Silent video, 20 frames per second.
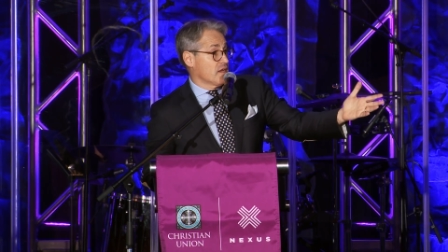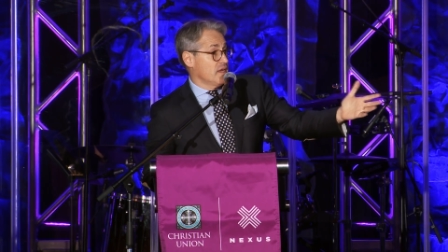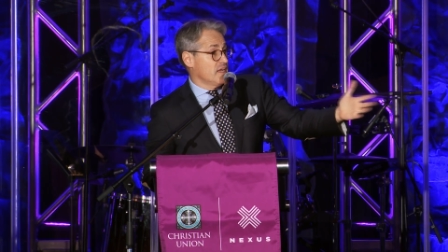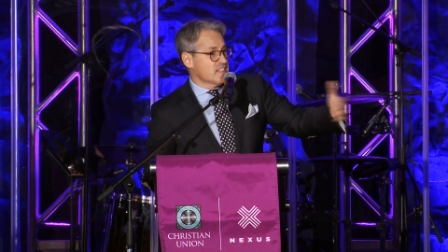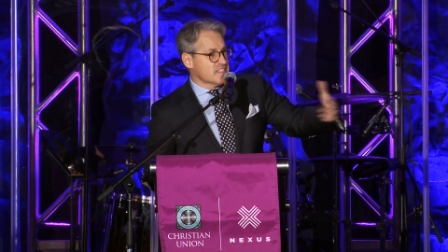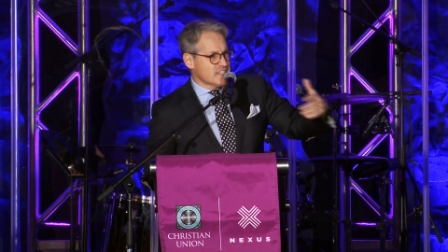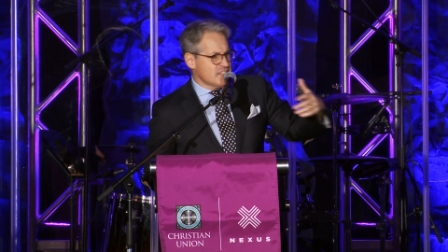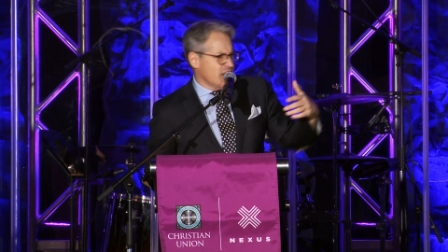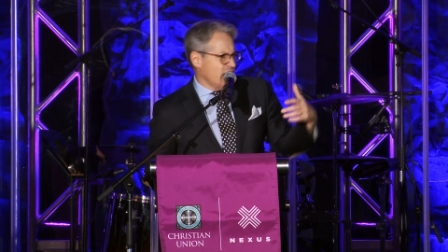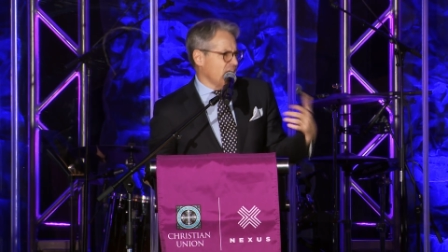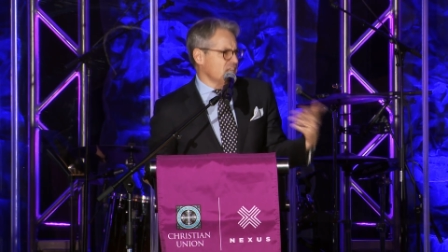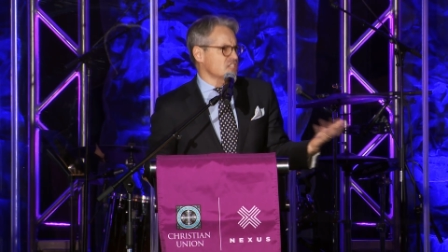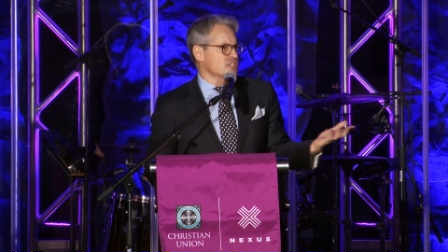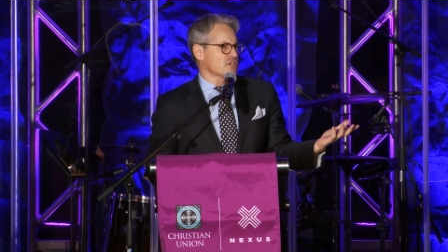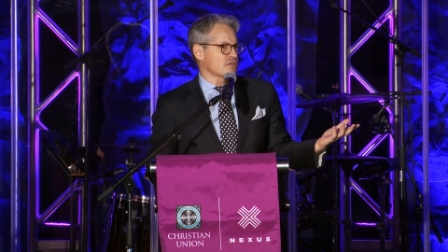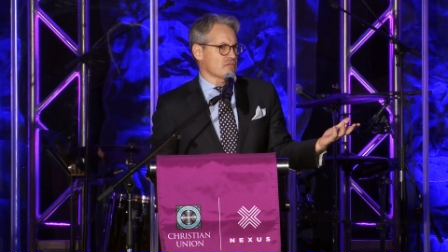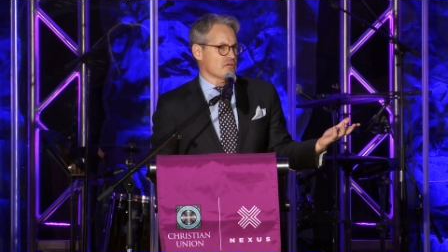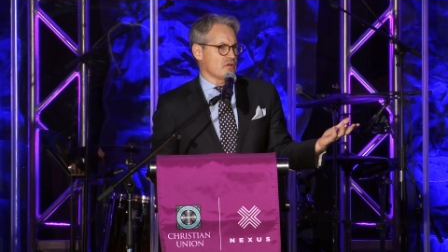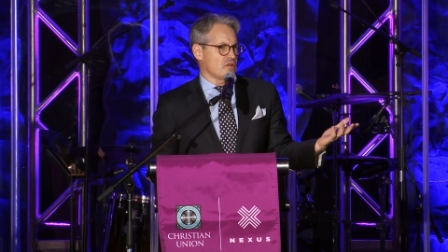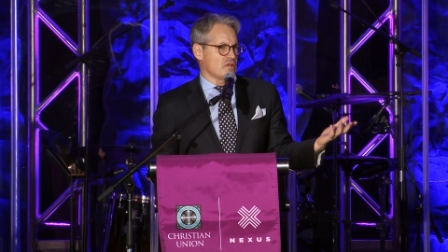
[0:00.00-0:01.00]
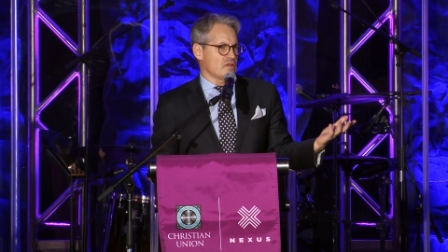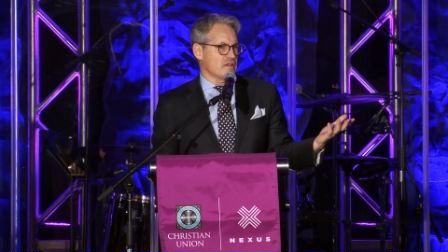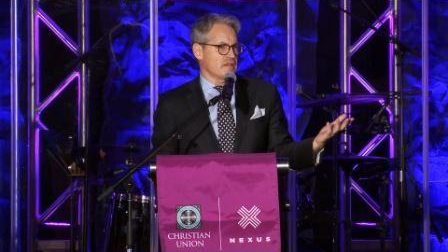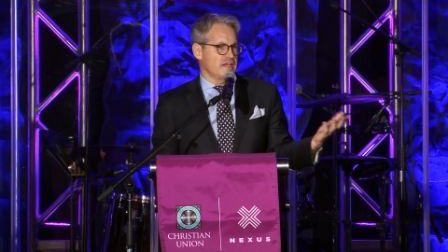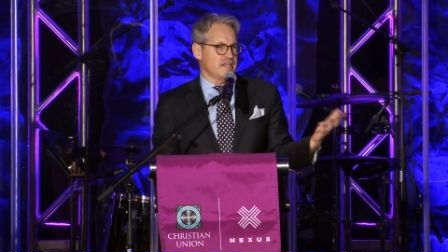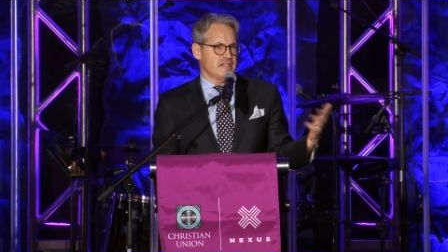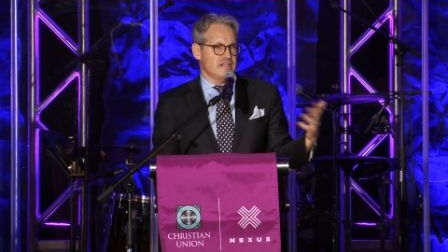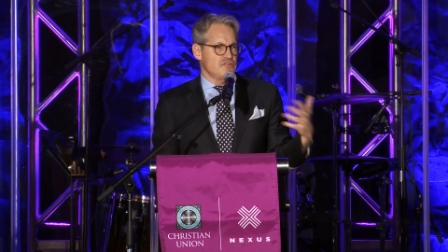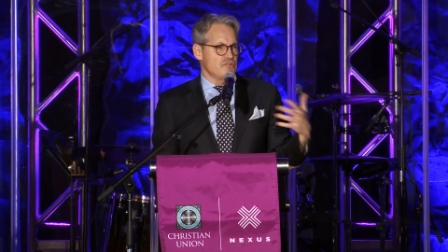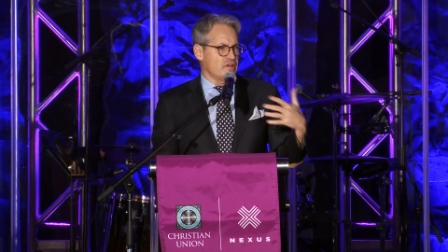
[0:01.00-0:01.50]
It's natural.
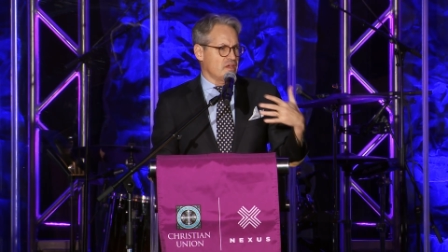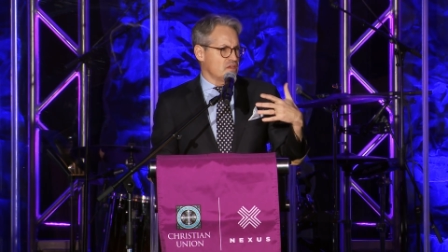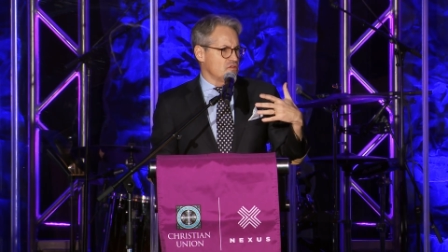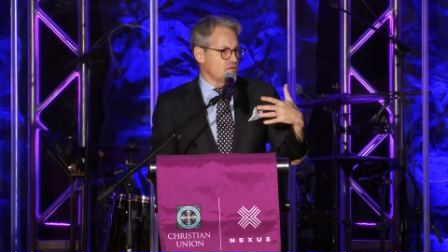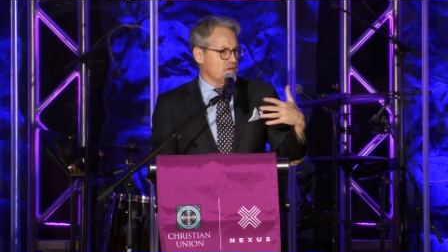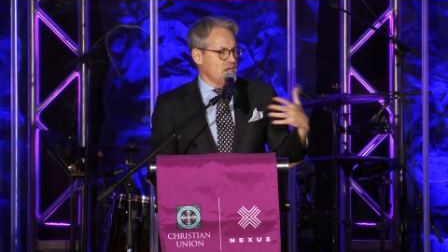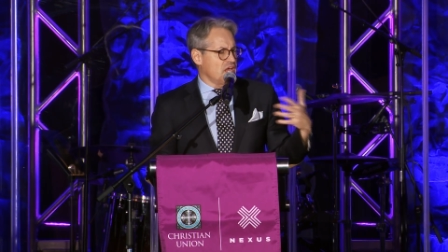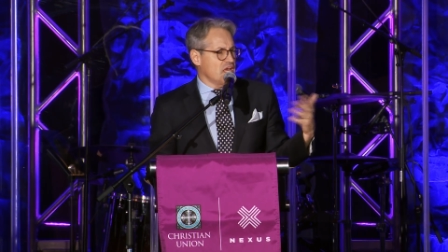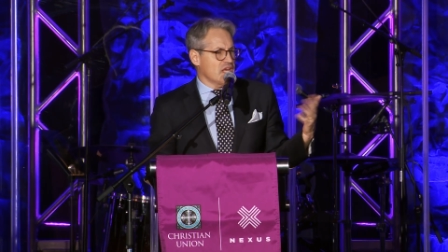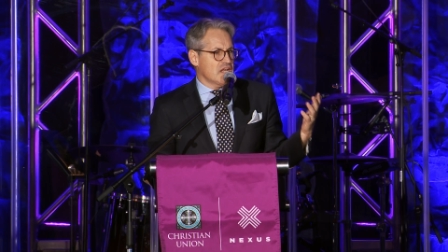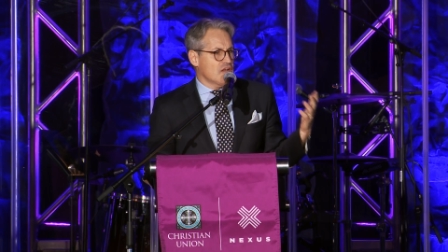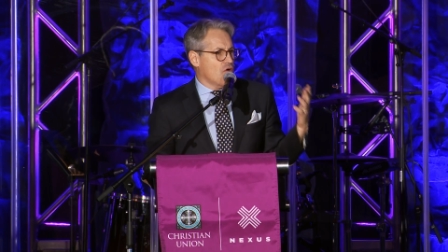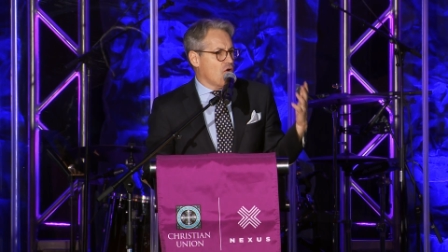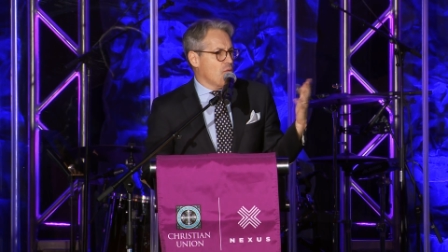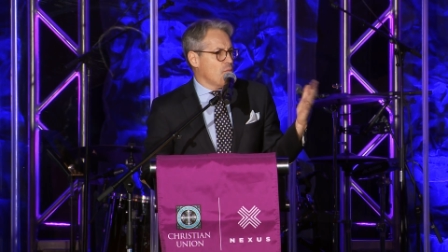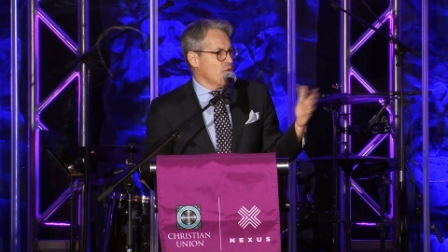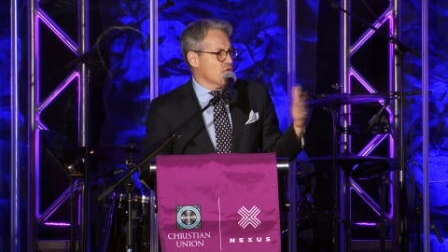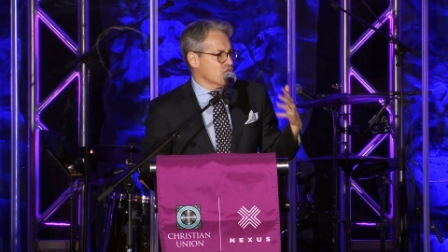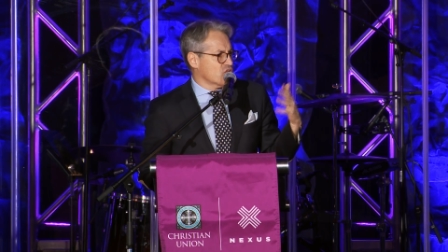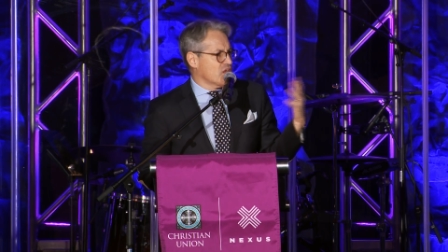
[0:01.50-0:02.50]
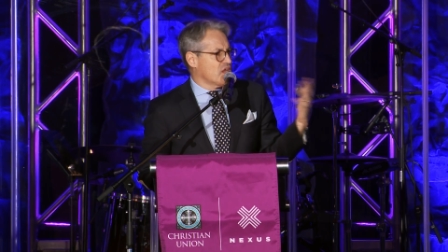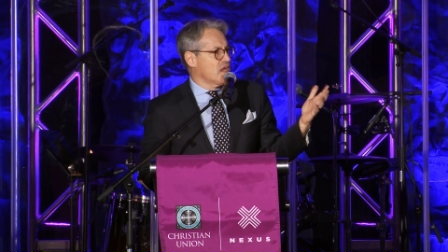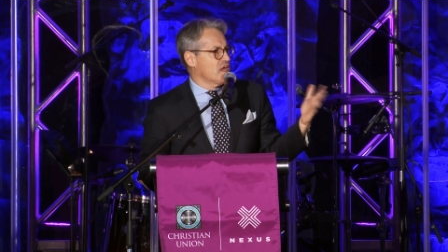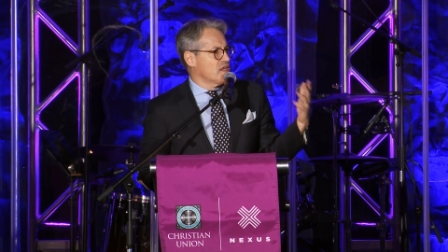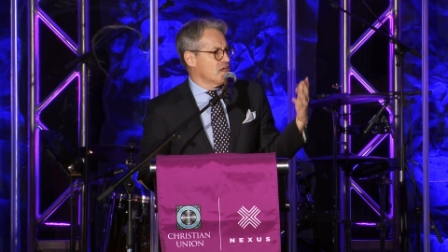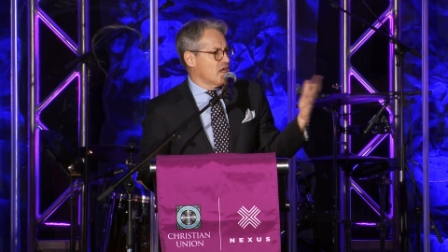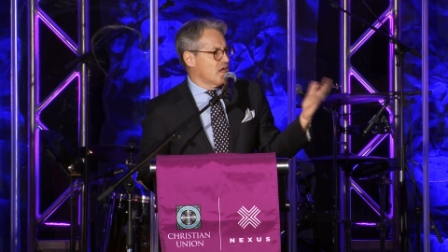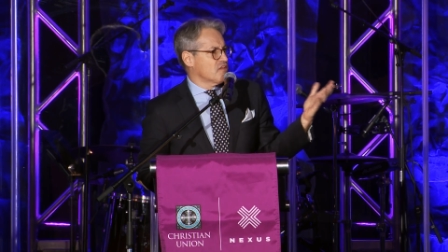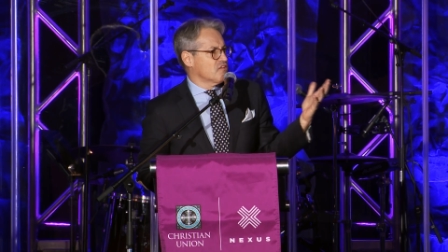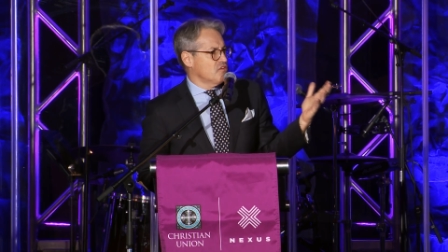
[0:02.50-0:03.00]
It, you, you can't, almost
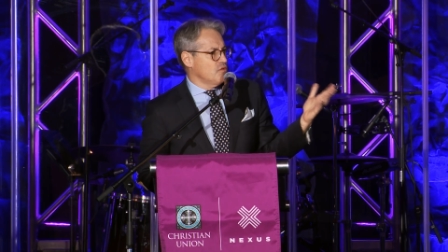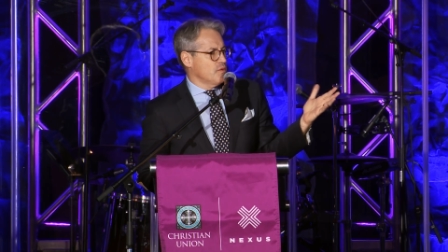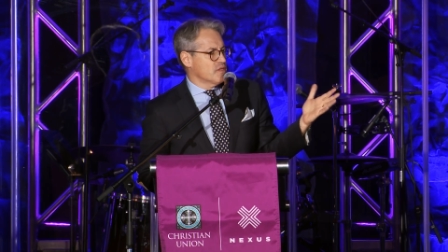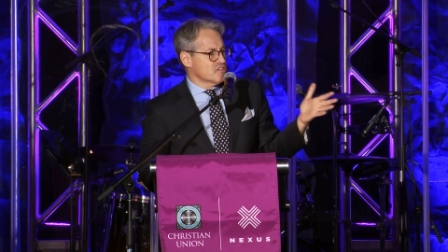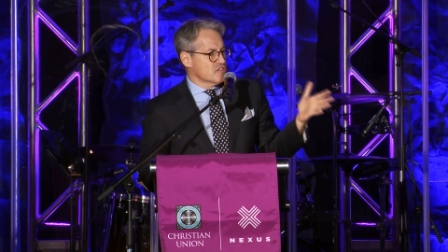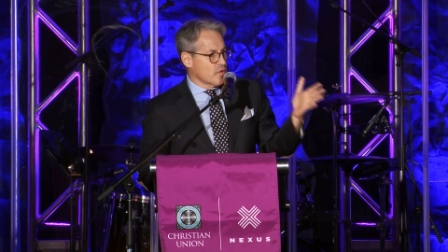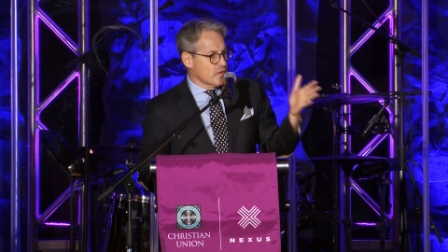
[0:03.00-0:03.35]
can't not do it.